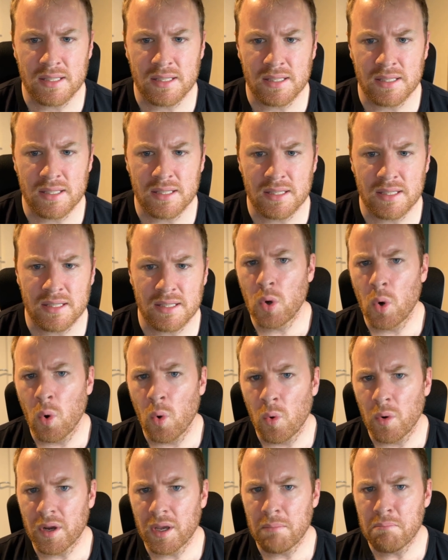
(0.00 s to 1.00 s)
then the
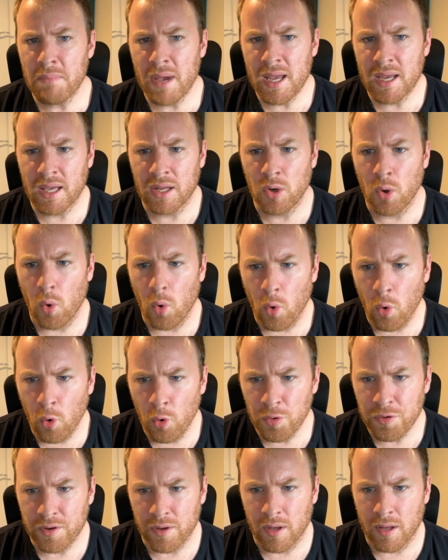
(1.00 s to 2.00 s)
court can make an
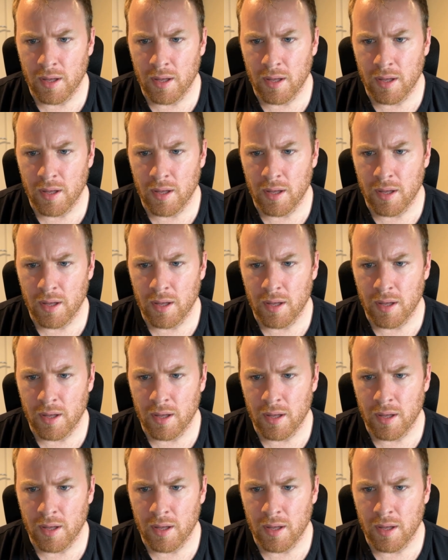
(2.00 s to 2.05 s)
order